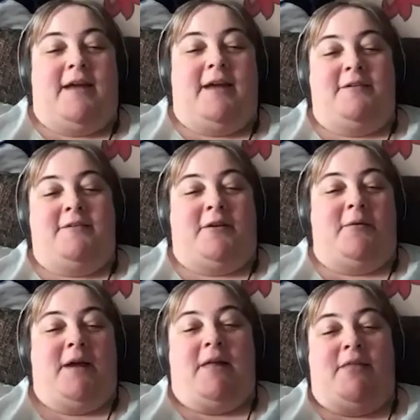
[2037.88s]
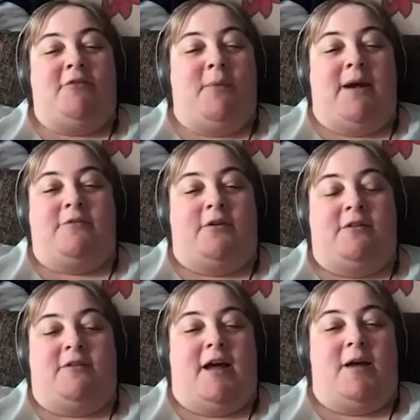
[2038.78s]
so and this works all the
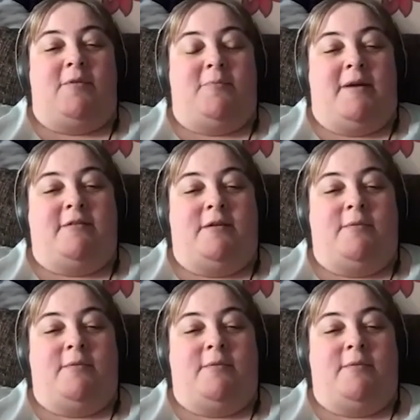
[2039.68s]
time, especially